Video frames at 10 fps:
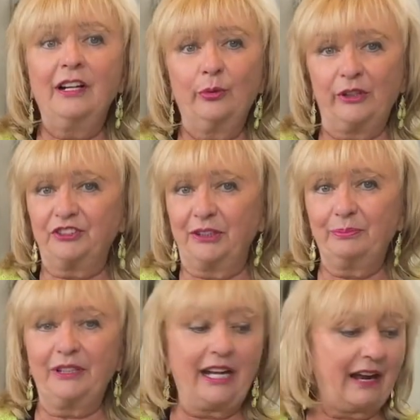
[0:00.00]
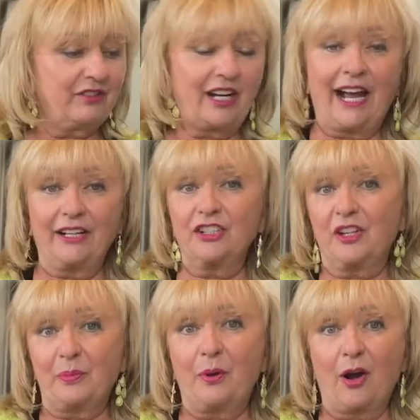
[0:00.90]
We simply have to add it to
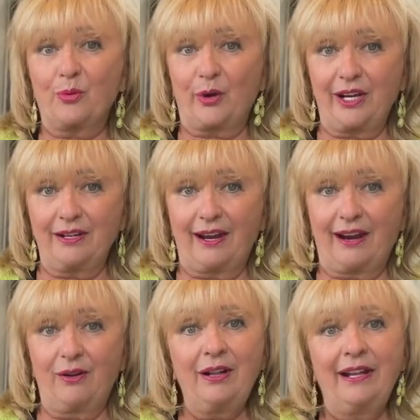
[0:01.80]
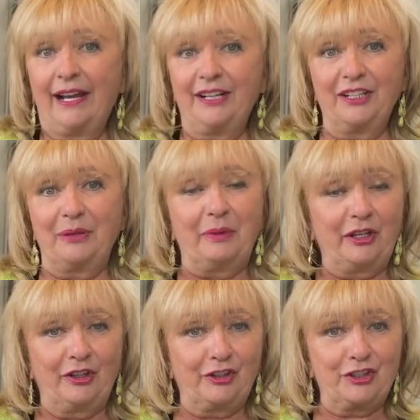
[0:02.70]
the pot right now, and in a
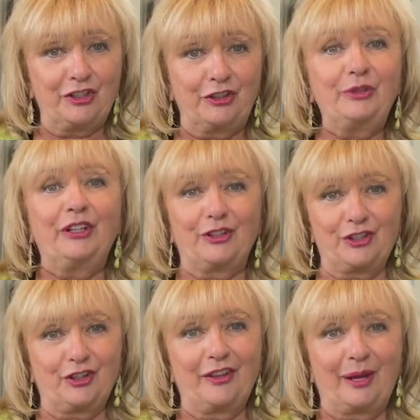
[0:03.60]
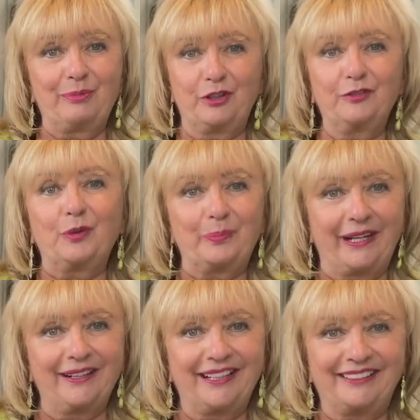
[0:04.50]
minute or two it'll turn that beautiful
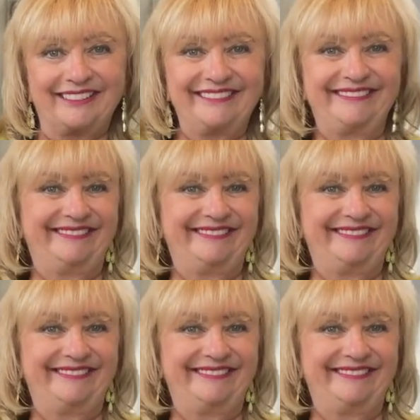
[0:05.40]
pink color.